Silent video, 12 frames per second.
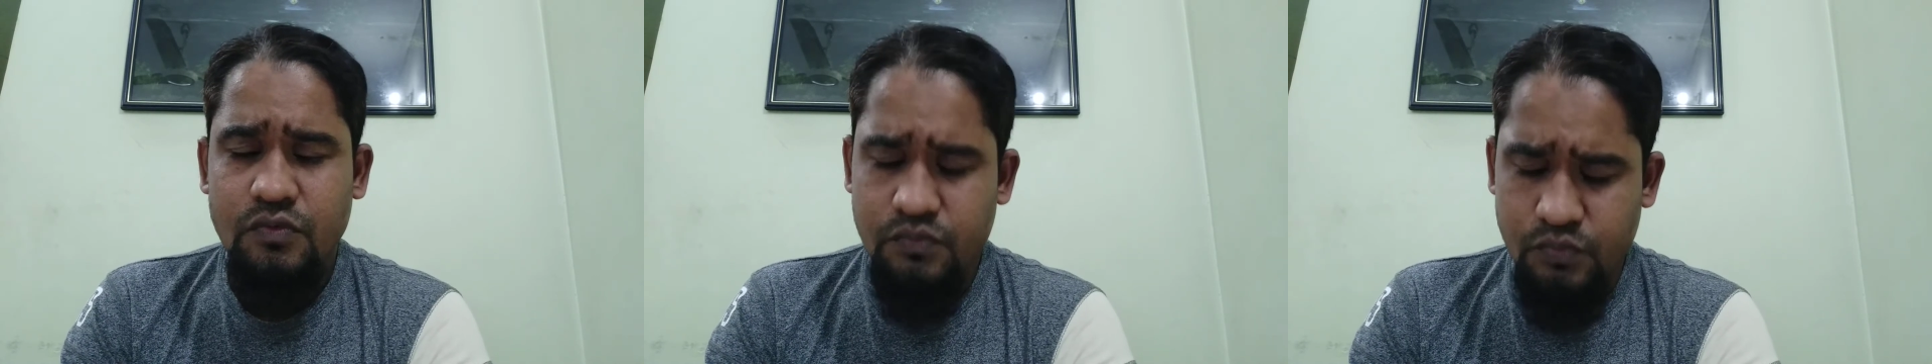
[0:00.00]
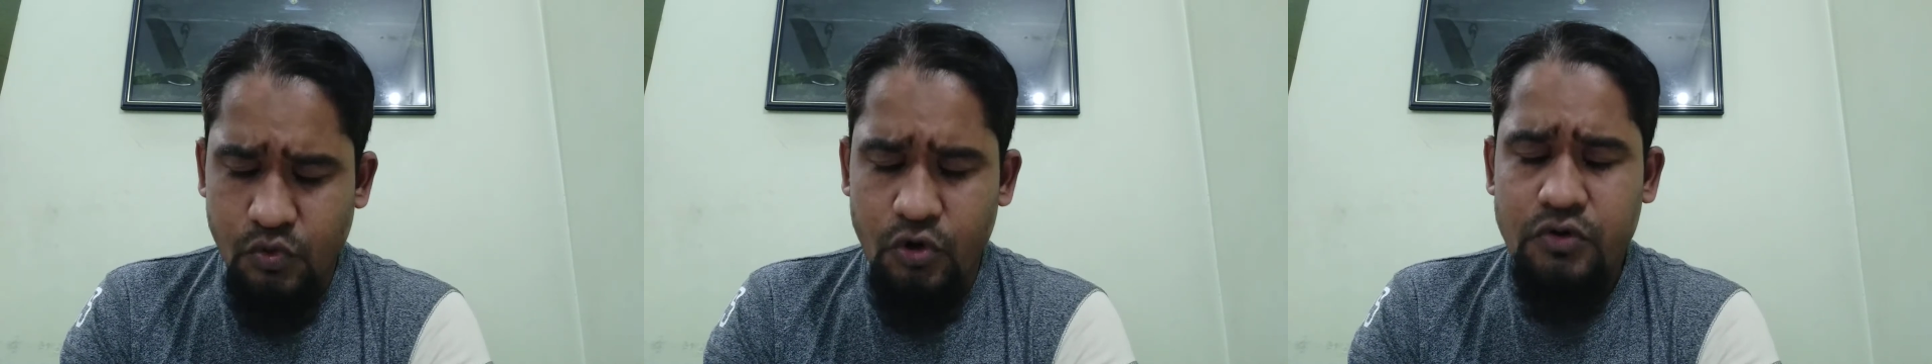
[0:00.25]

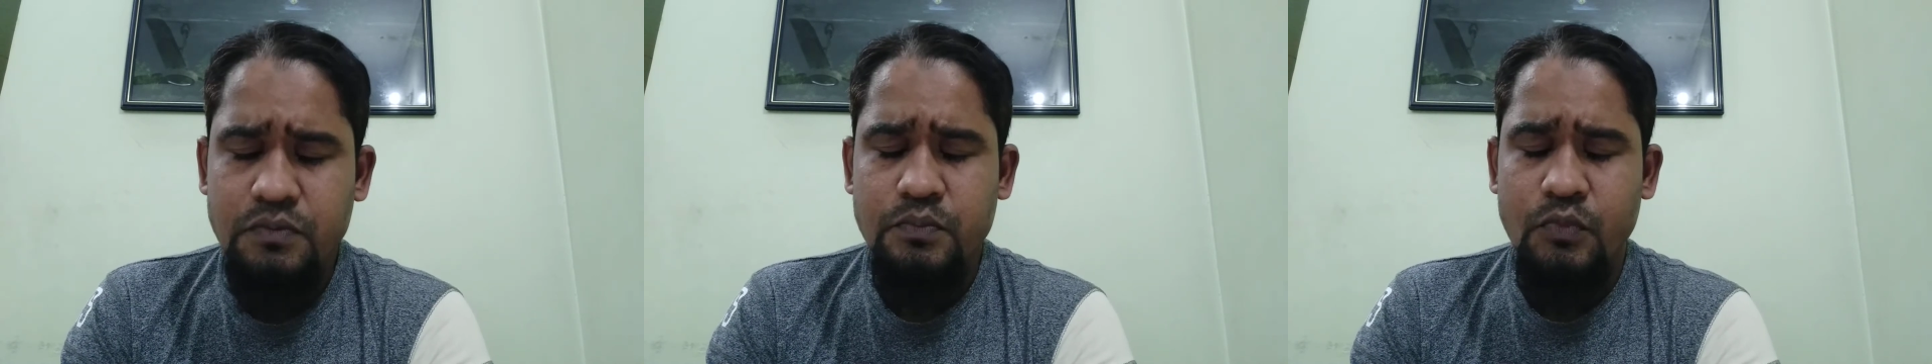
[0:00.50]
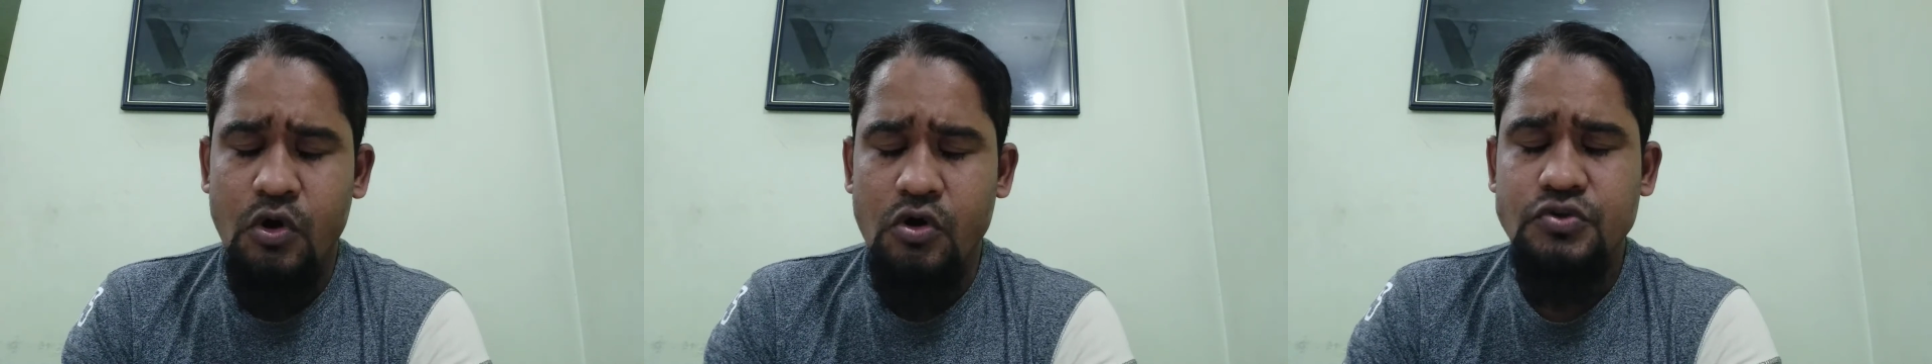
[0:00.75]
more
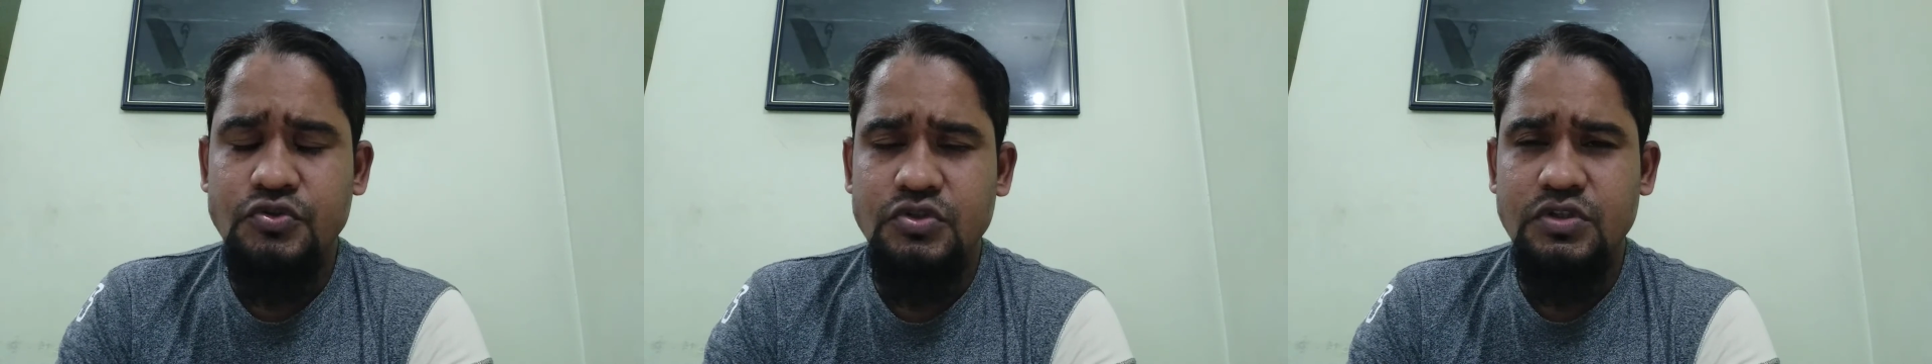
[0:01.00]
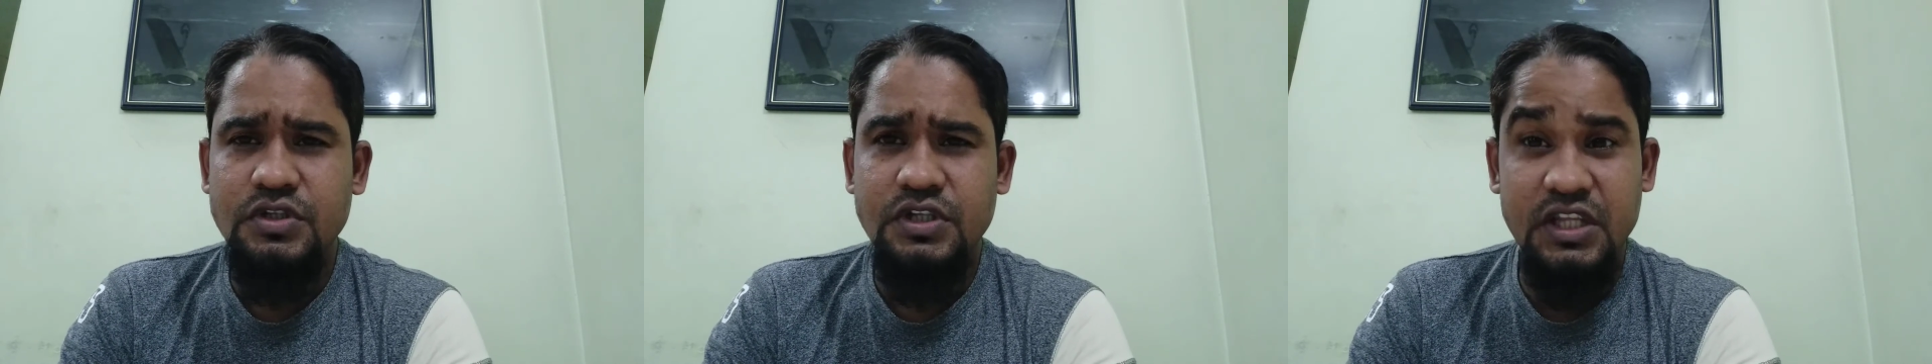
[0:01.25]

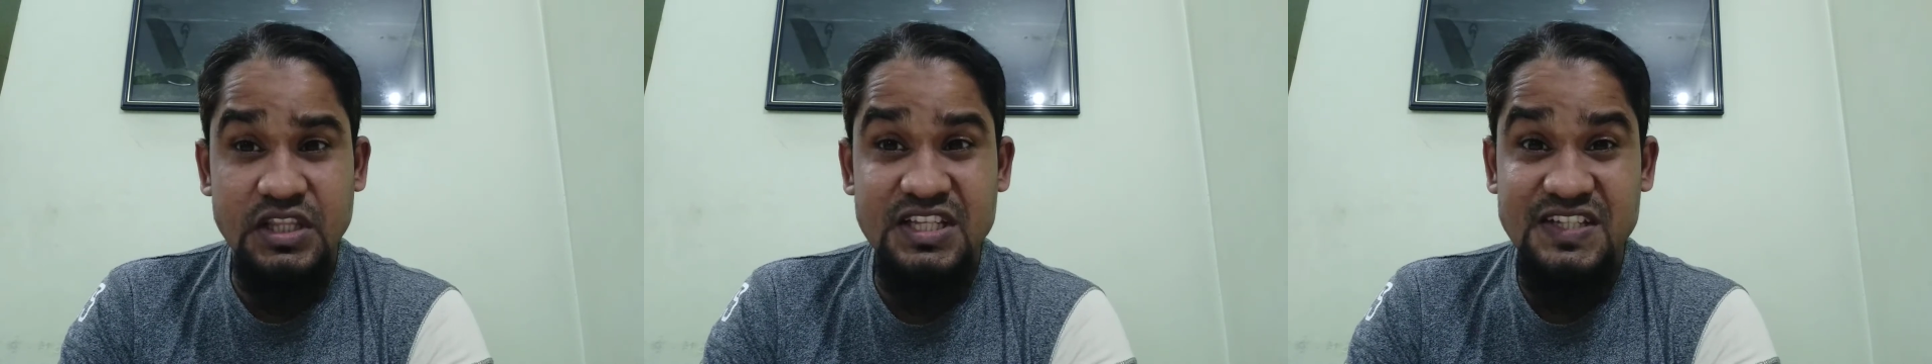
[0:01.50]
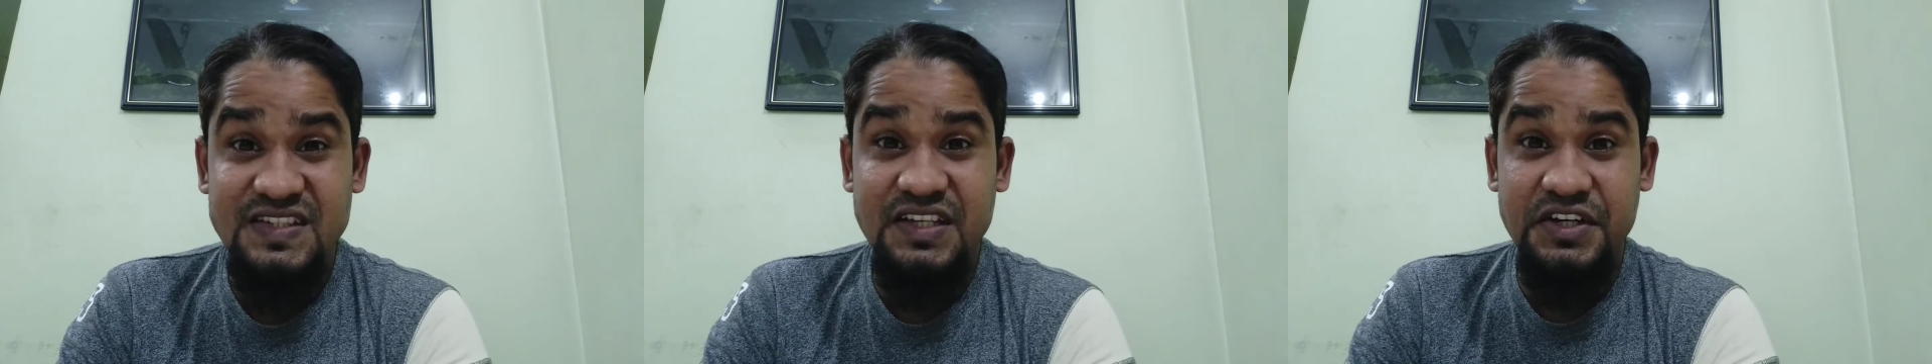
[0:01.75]
blogs in
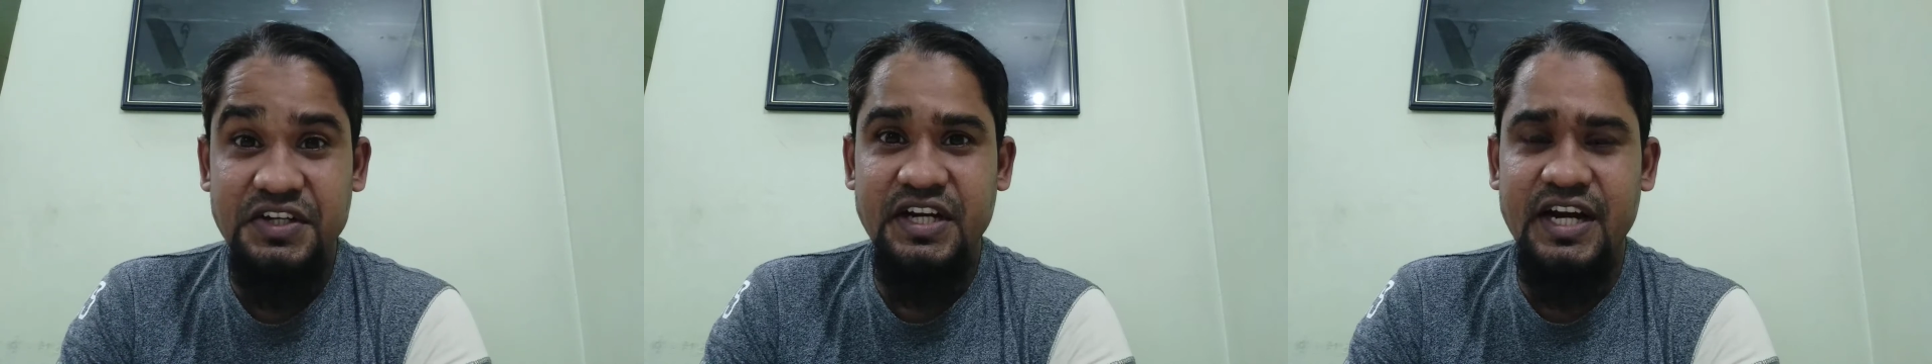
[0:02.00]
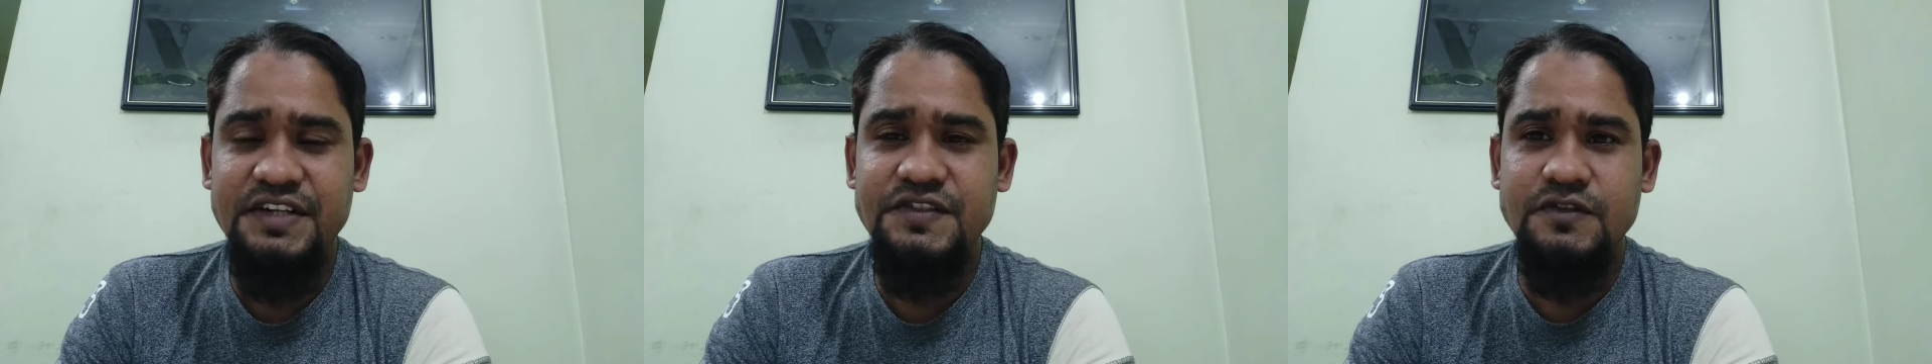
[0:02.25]
this
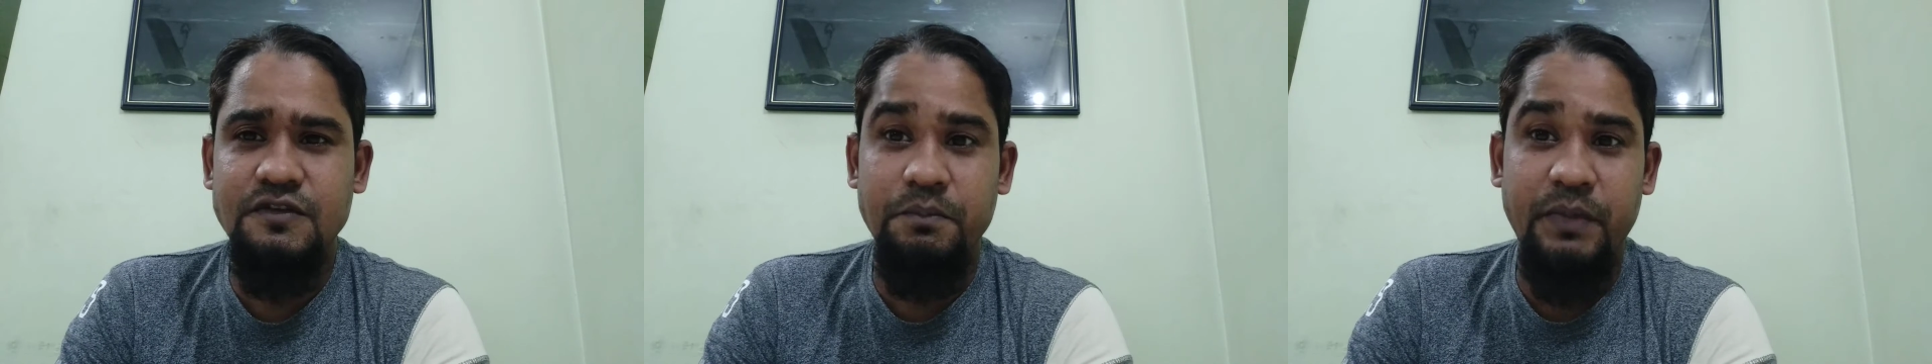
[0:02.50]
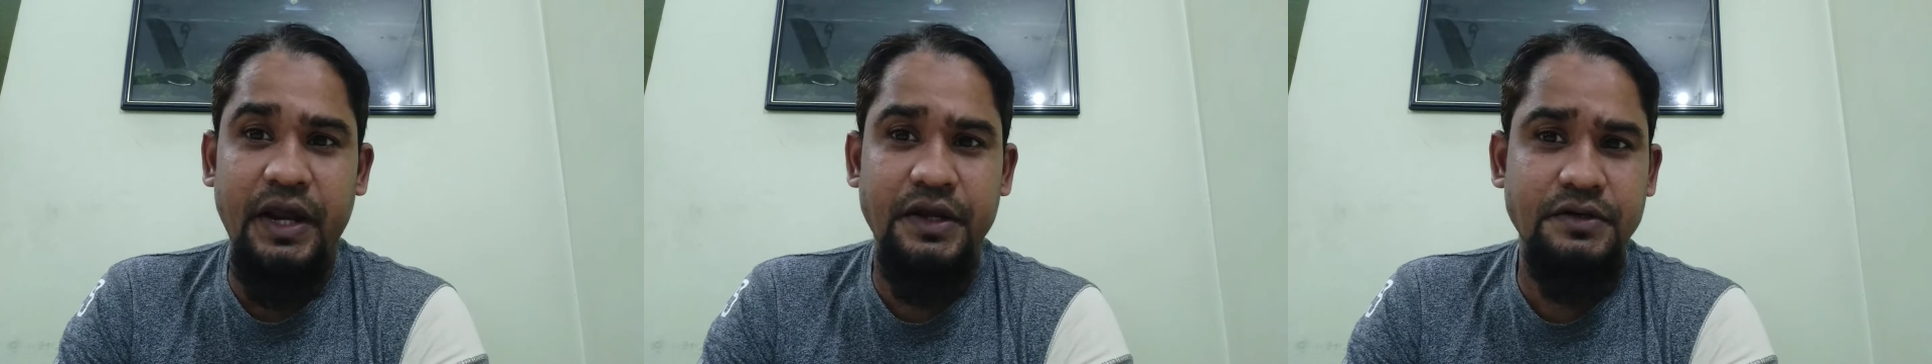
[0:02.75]
regards,
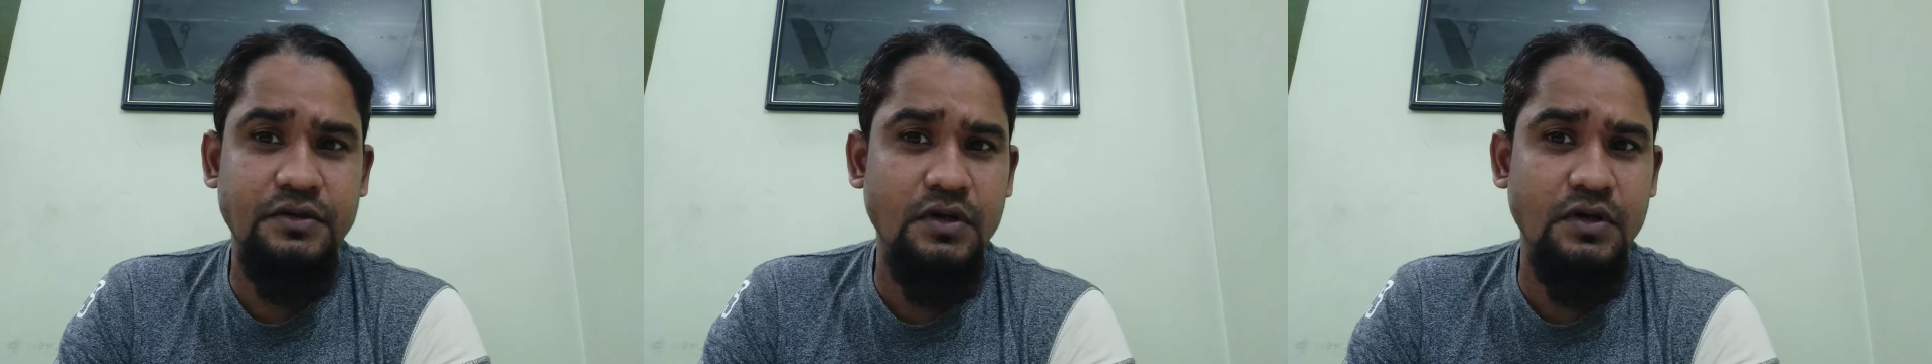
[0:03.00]
but